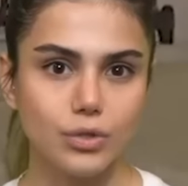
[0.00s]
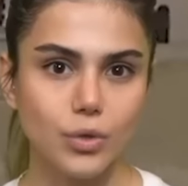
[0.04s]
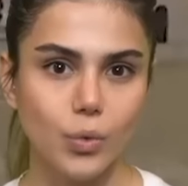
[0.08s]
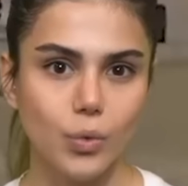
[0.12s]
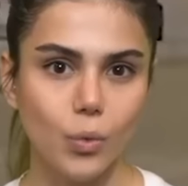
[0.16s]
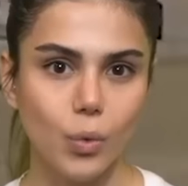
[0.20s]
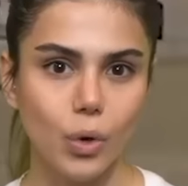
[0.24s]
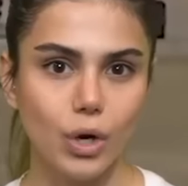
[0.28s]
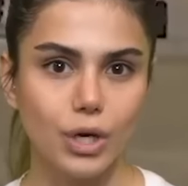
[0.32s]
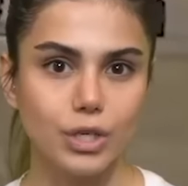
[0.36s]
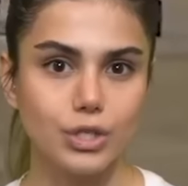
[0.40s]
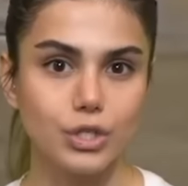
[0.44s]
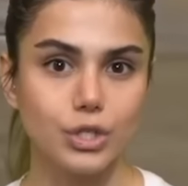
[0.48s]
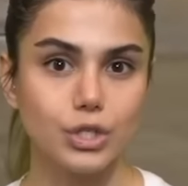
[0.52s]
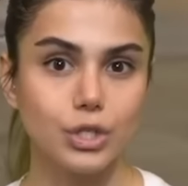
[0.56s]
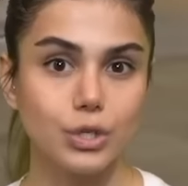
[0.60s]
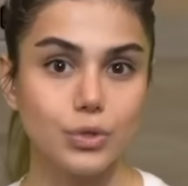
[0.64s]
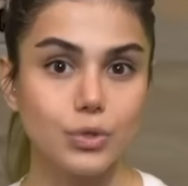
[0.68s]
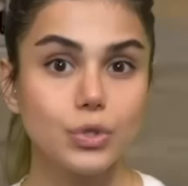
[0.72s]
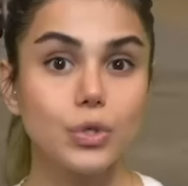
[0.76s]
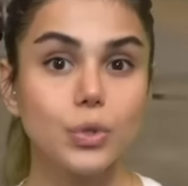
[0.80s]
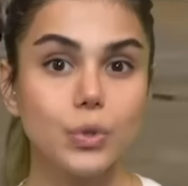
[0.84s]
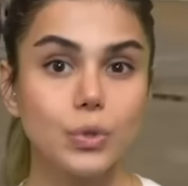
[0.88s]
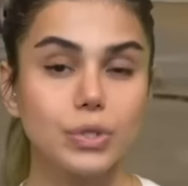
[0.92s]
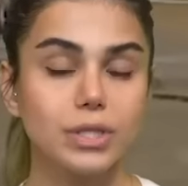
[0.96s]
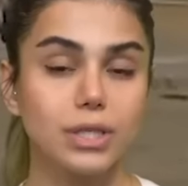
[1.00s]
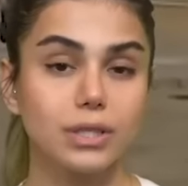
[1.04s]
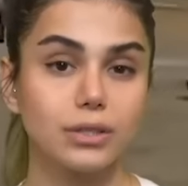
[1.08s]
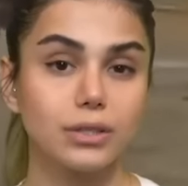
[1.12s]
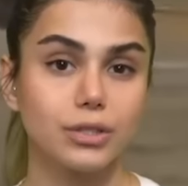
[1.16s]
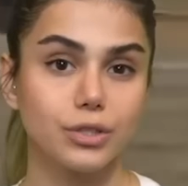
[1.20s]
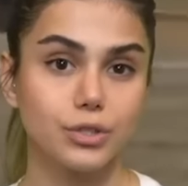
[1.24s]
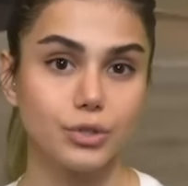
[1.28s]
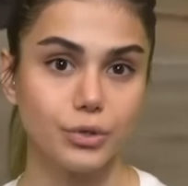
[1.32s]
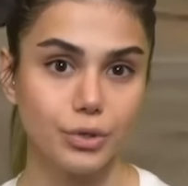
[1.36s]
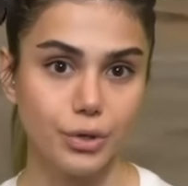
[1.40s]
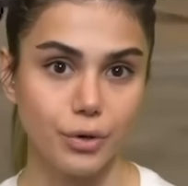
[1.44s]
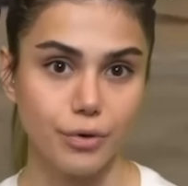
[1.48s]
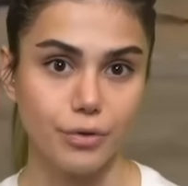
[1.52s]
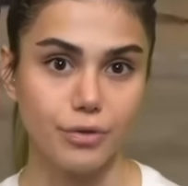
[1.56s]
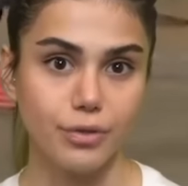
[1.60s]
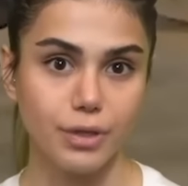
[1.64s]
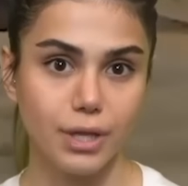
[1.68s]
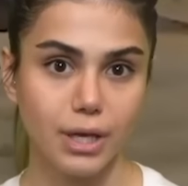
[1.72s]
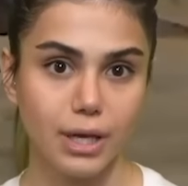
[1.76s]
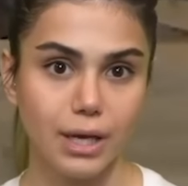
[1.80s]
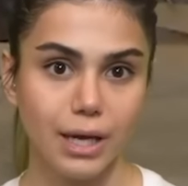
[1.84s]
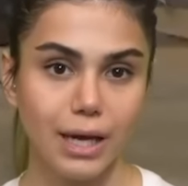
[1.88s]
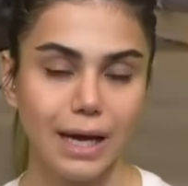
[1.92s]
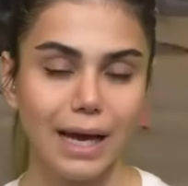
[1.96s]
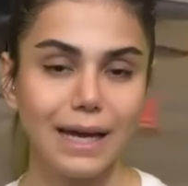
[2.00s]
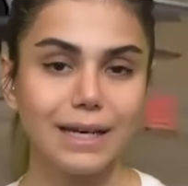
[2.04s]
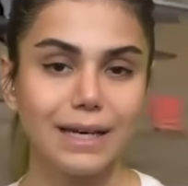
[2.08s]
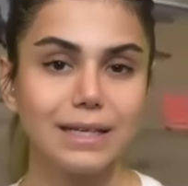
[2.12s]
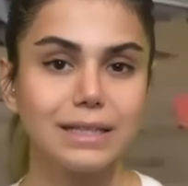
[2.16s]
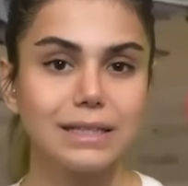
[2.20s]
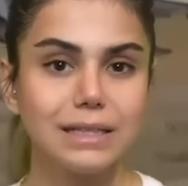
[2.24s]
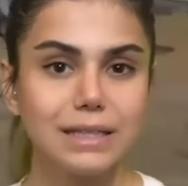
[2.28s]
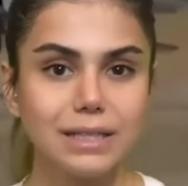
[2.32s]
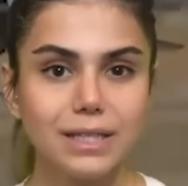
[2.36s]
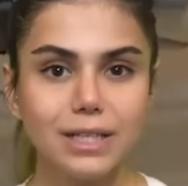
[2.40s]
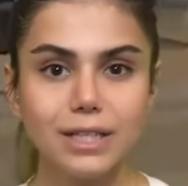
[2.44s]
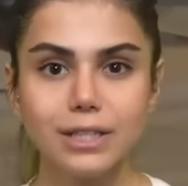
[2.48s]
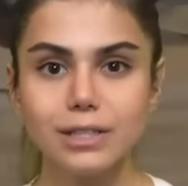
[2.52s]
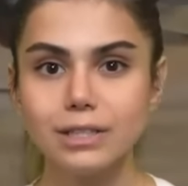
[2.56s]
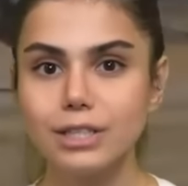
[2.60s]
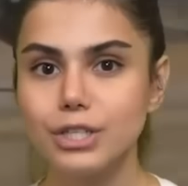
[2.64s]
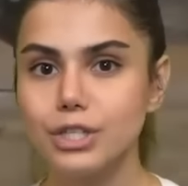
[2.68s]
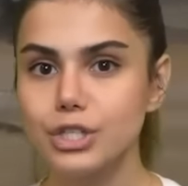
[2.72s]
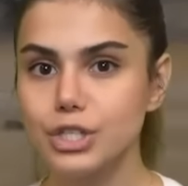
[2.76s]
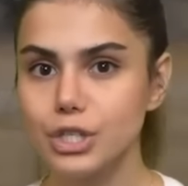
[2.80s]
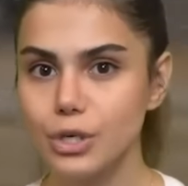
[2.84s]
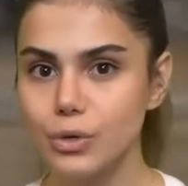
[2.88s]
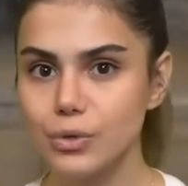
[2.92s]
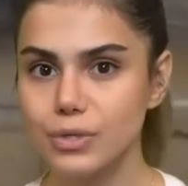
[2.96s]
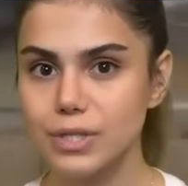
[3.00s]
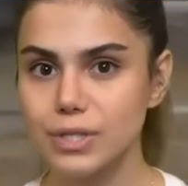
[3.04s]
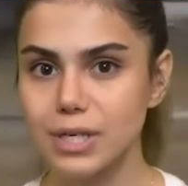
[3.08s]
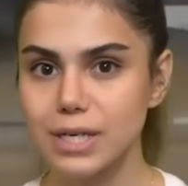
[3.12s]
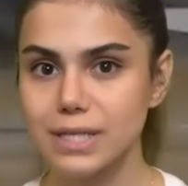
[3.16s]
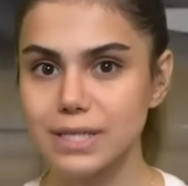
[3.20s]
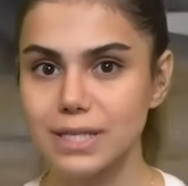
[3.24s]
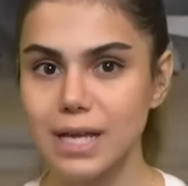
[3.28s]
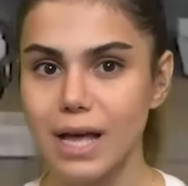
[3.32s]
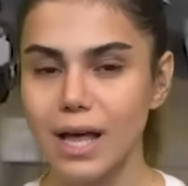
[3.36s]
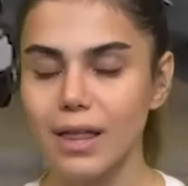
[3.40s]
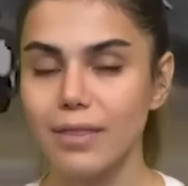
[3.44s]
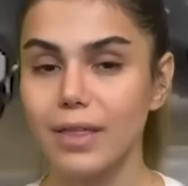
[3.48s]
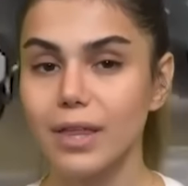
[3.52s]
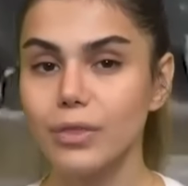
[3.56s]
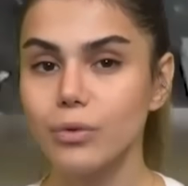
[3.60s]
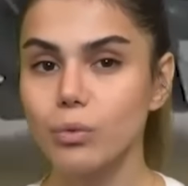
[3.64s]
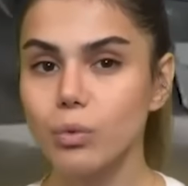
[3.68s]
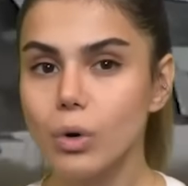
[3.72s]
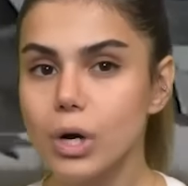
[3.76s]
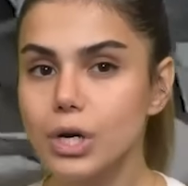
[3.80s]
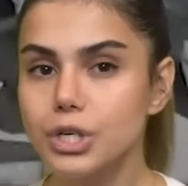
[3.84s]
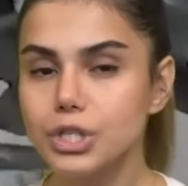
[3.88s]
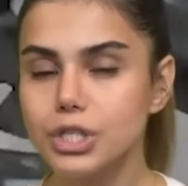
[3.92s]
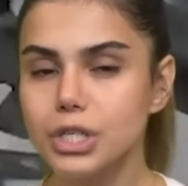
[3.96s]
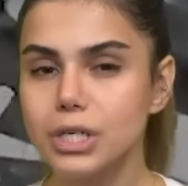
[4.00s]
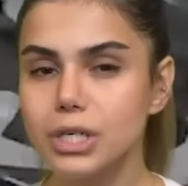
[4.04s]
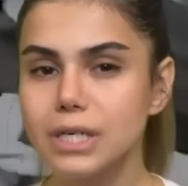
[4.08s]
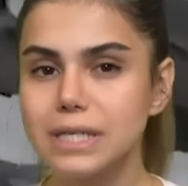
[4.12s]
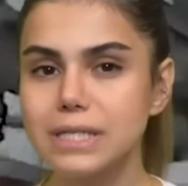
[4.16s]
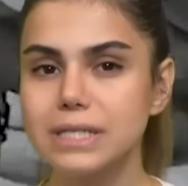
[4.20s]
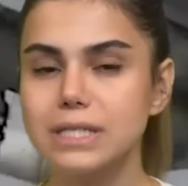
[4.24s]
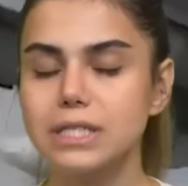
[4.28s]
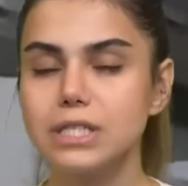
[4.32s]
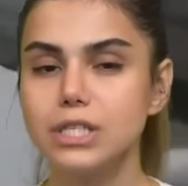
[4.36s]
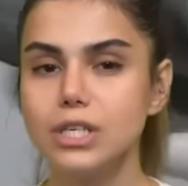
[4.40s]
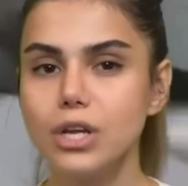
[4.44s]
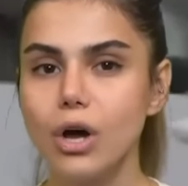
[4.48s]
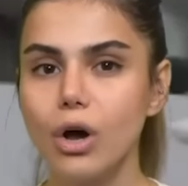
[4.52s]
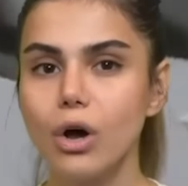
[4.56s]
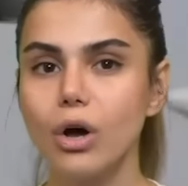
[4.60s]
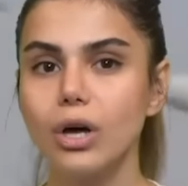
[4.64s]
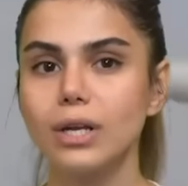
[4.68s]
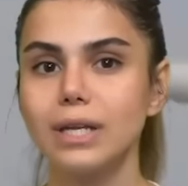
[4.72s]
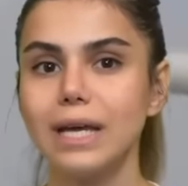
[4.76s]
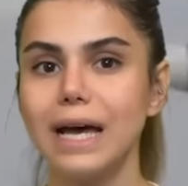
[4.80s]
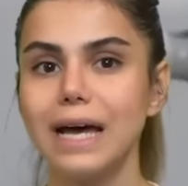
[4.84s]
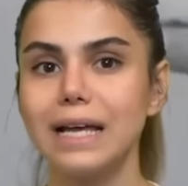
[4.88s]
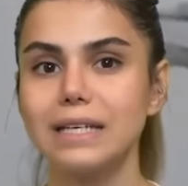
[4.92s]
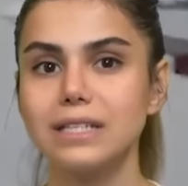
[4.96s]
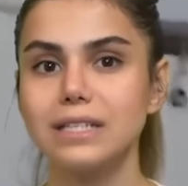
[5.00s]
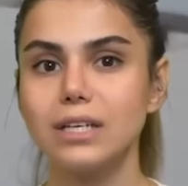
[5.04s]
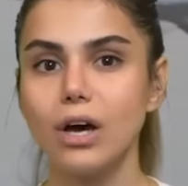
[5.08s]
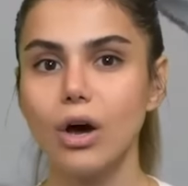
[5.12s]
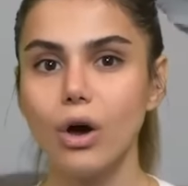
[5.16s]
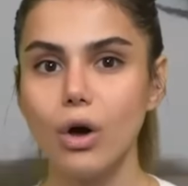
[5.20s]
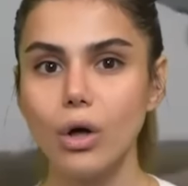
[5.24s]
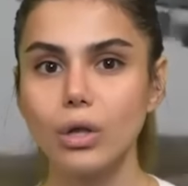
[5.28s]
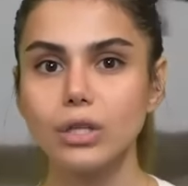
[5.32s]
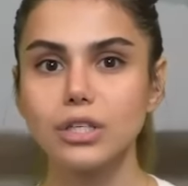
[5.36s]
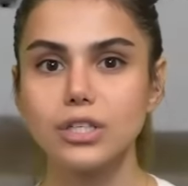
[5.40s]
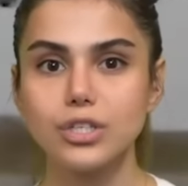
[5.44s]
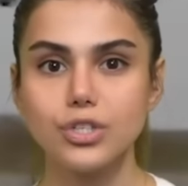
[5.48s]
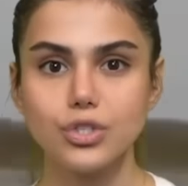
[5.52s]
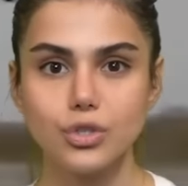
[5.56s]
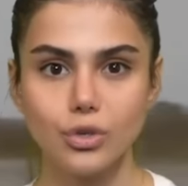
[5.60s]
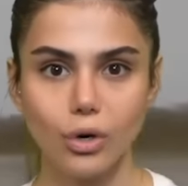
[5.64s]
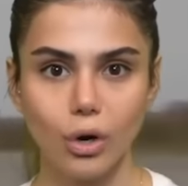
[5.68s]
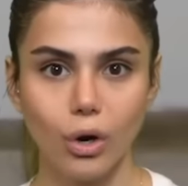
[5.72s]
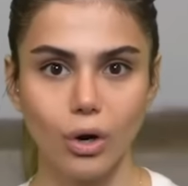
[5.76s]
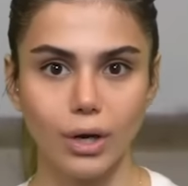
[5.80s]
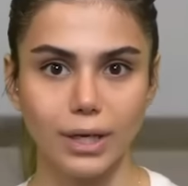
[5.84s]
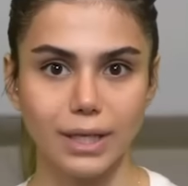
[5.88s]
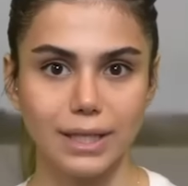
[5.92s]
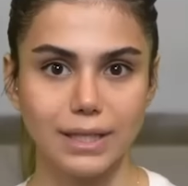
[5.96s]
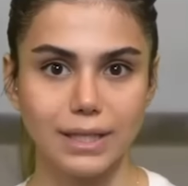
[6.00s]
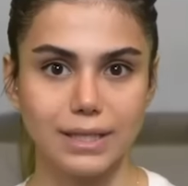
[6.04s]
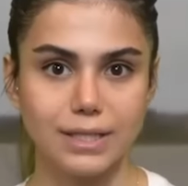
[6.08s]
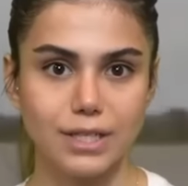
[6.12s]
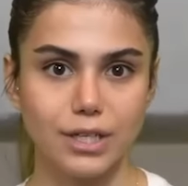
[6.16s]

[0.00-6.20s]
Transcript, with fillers: towards those who tell the truth, and clearly shows us that Russia is not at all strong in